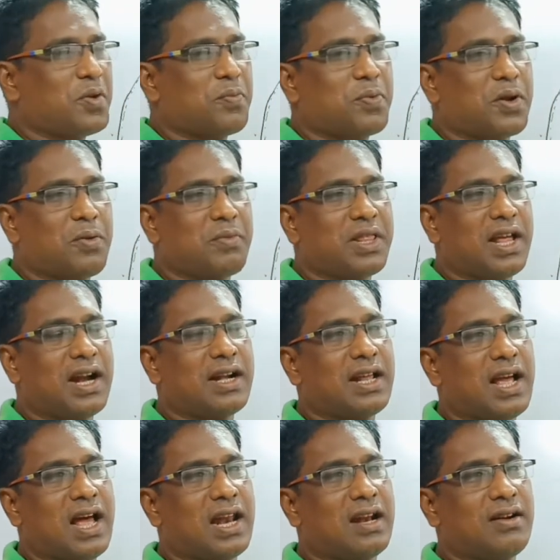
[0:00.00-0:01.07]
from that
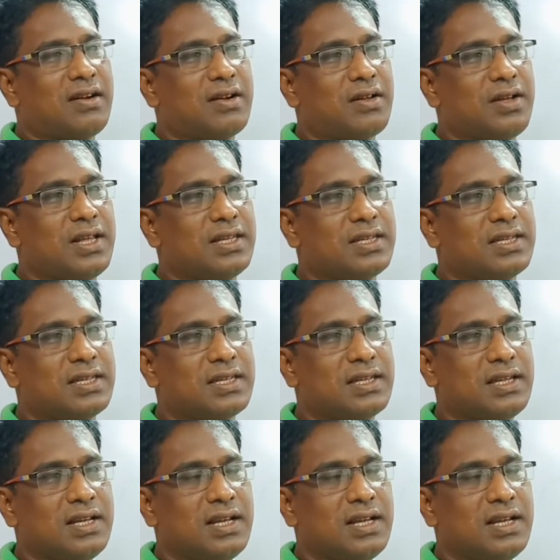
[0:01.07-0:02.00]
allantois,